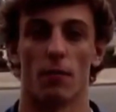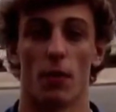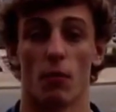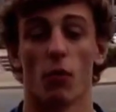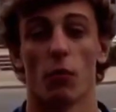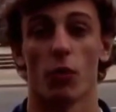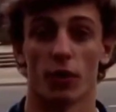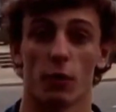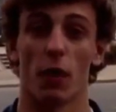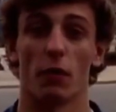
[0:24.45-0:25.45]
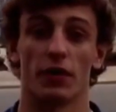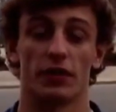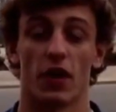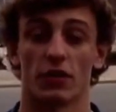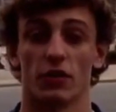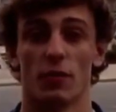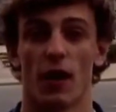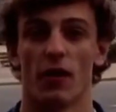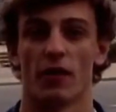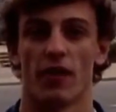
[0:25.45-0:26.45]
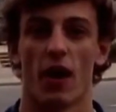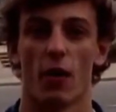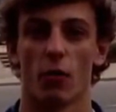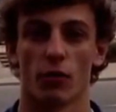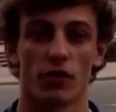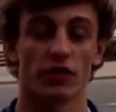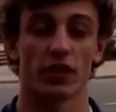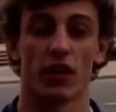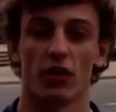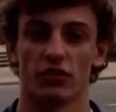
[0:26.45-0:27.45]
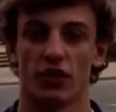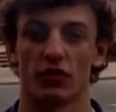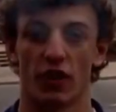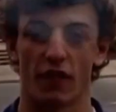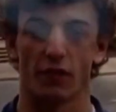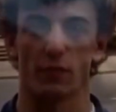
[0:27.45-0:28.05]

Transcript: But more importantly, what I wanted to talk to you about is how we're using technology in our drafting